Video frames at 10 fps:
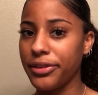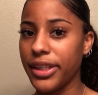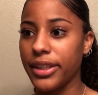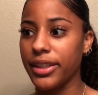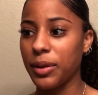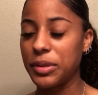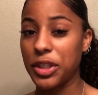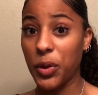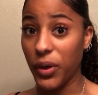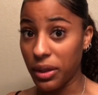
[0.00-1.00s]
And I was
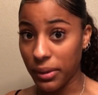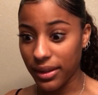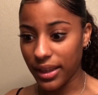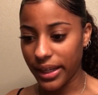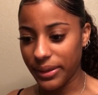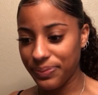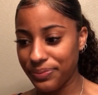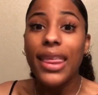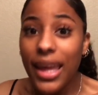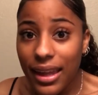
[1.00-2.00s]
annoyed about that.
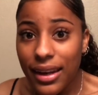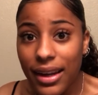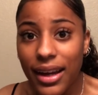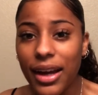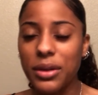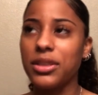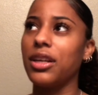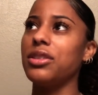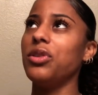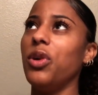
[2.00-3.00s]
And then I was
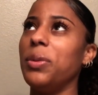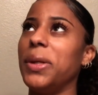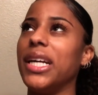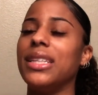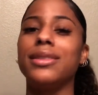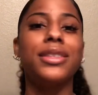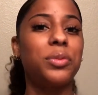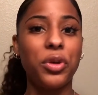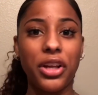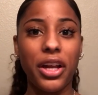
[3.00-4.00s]
also annoyed because this
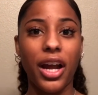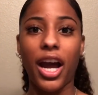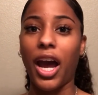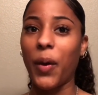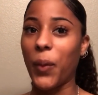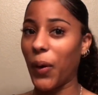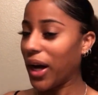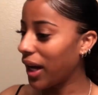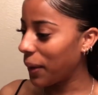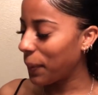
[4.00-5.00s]
morning I
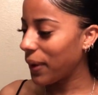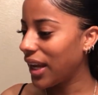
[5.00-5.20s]
woke up